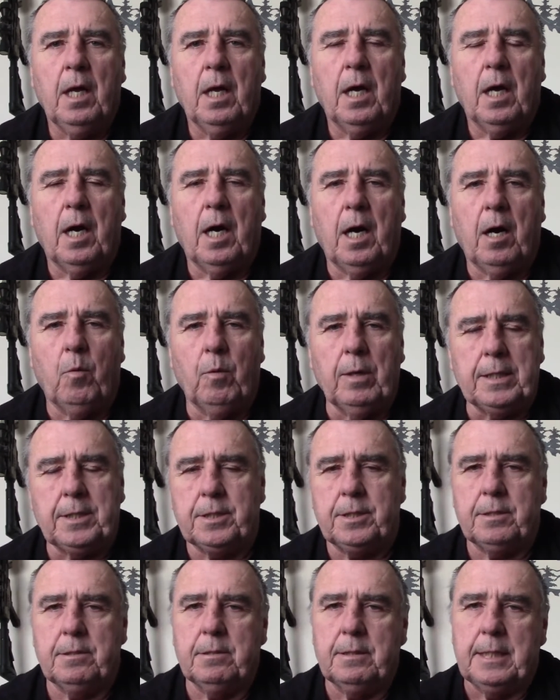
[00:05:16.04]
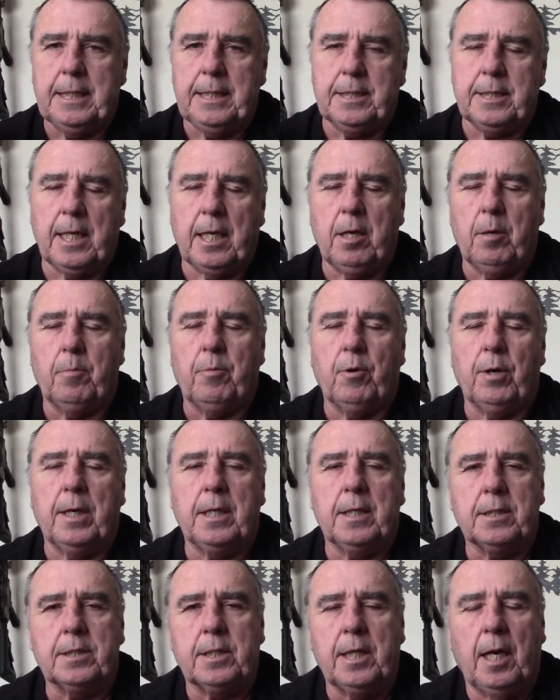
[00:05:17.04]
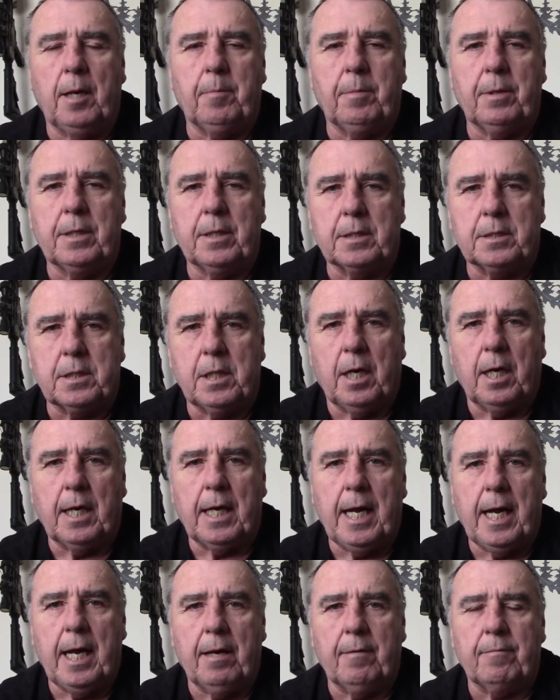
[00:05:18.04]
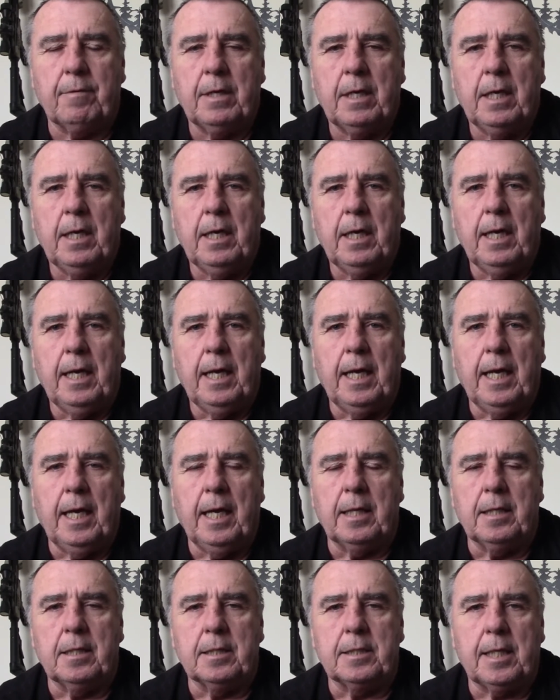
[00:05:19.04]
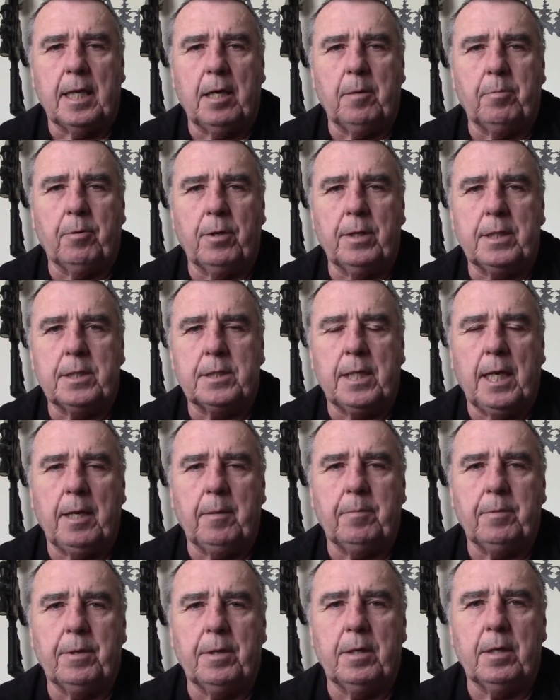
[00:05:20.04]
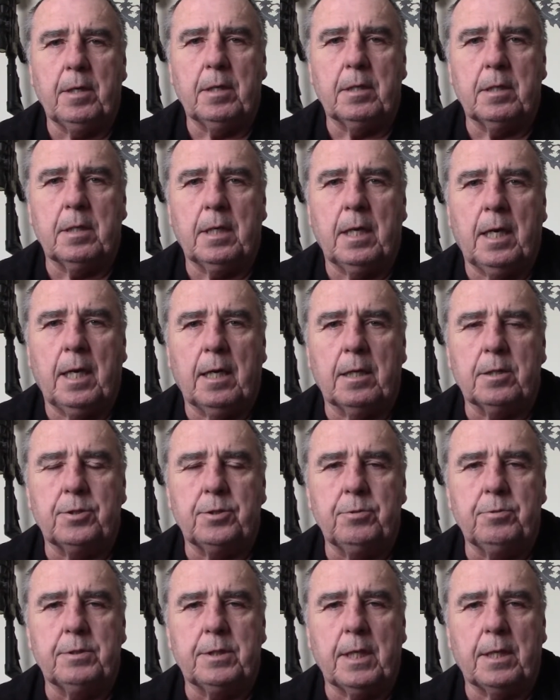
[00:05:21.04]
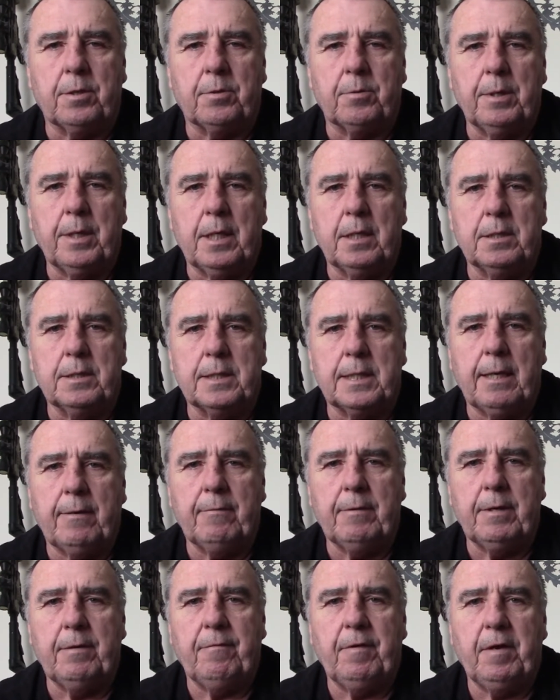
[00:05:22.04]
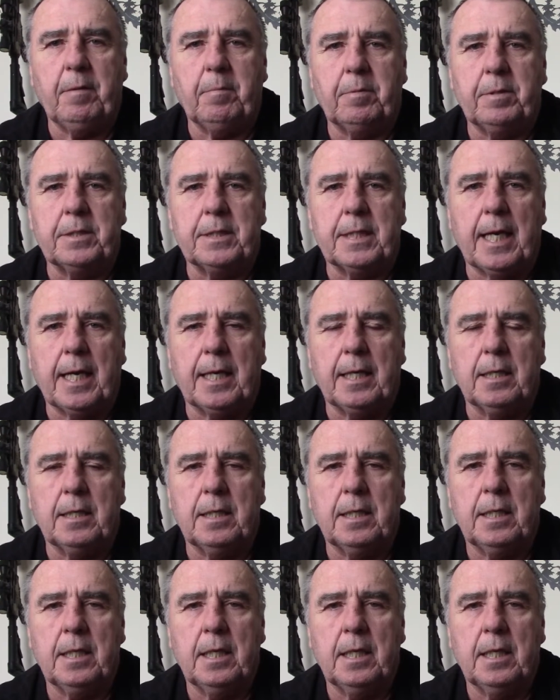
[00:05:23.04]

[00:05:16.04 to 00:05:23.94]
which the center point sniper does not have. And the center point sniper shoots at 370 feet per second,